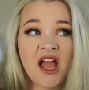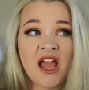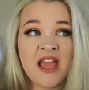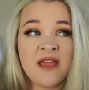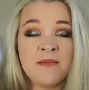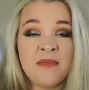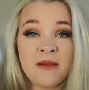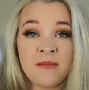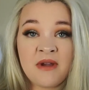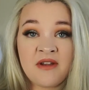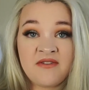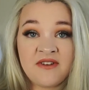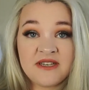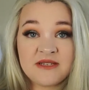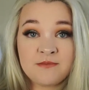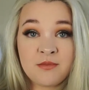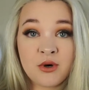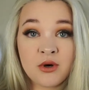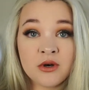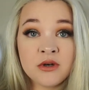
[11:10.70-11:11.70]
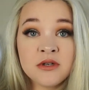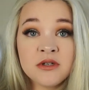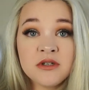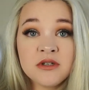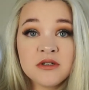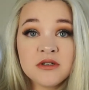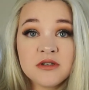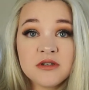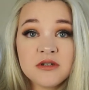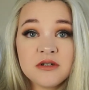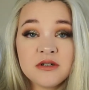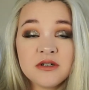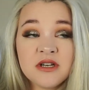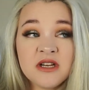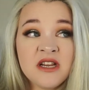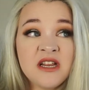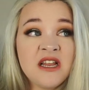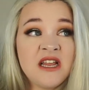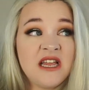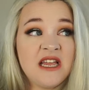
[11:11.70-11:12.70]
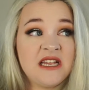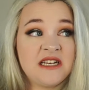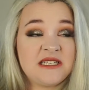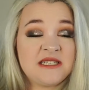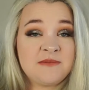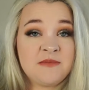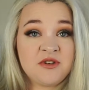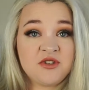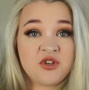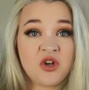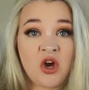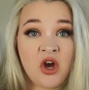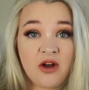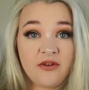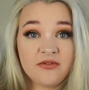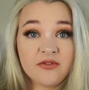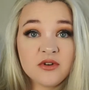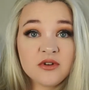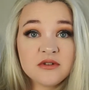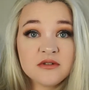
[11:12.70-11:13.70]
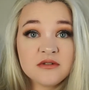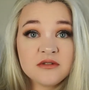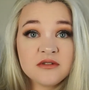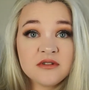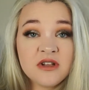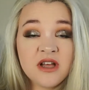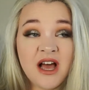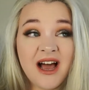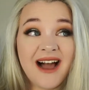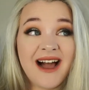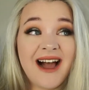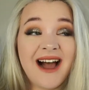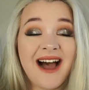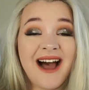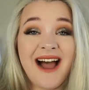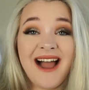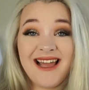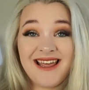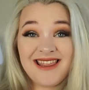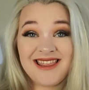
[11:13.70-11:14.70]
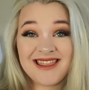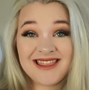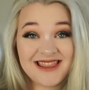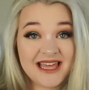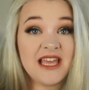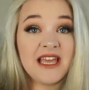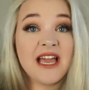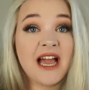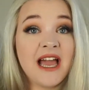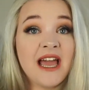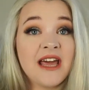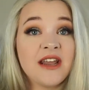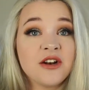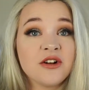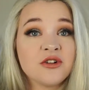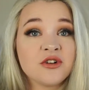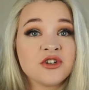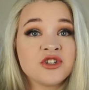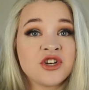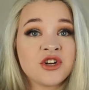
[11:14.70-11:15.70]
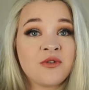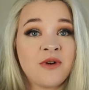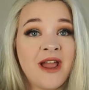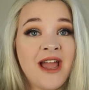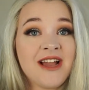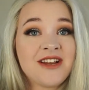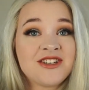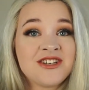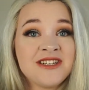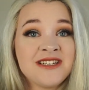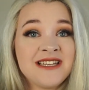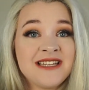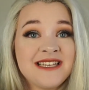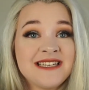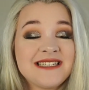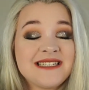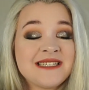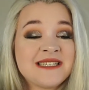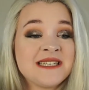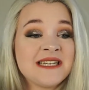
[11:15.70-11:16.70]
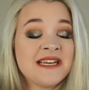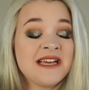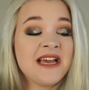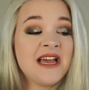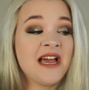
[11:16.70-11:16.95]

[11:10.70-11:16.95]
It made my face burn. It smells awful. I think I had an allergic reaction to this.